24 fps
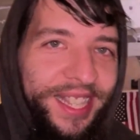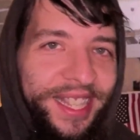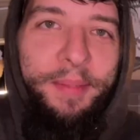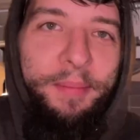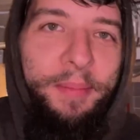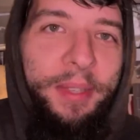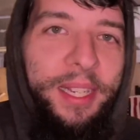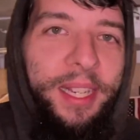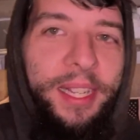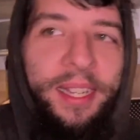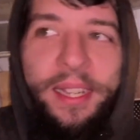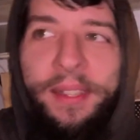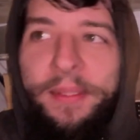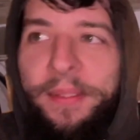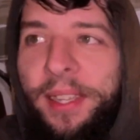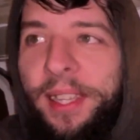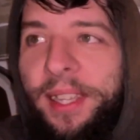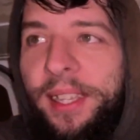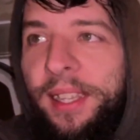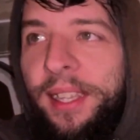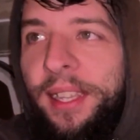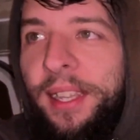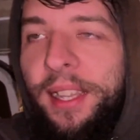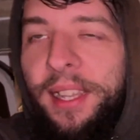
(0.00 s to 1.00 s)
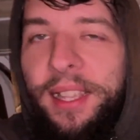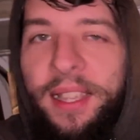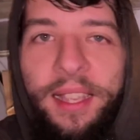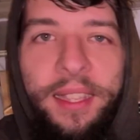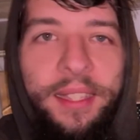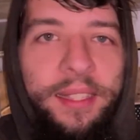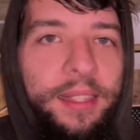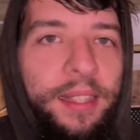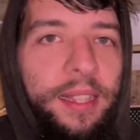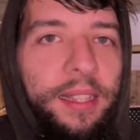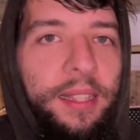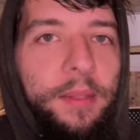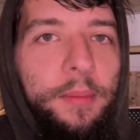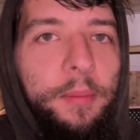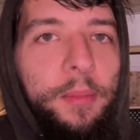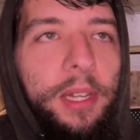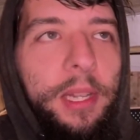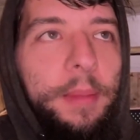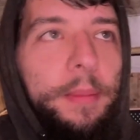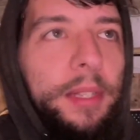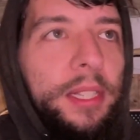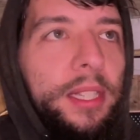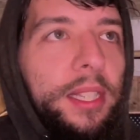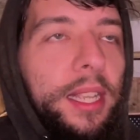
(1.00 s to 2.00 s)
But anyway, I guess that's
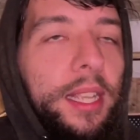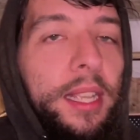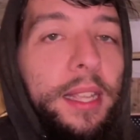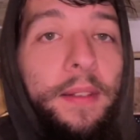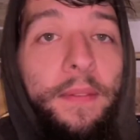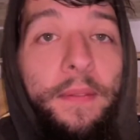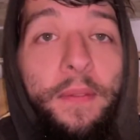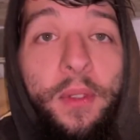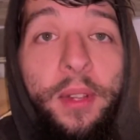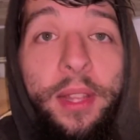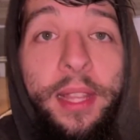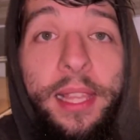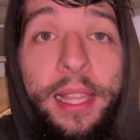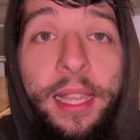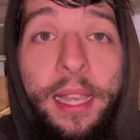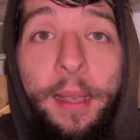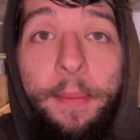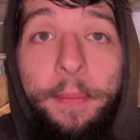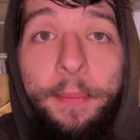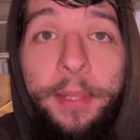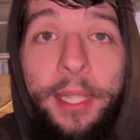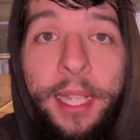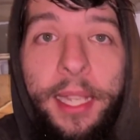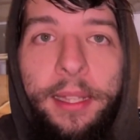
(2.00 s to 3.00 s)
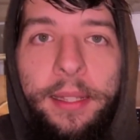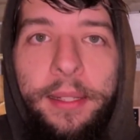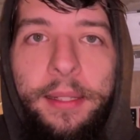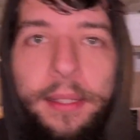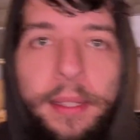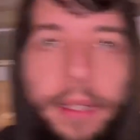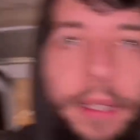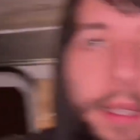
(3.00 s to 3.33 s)
pretty much it for the updates.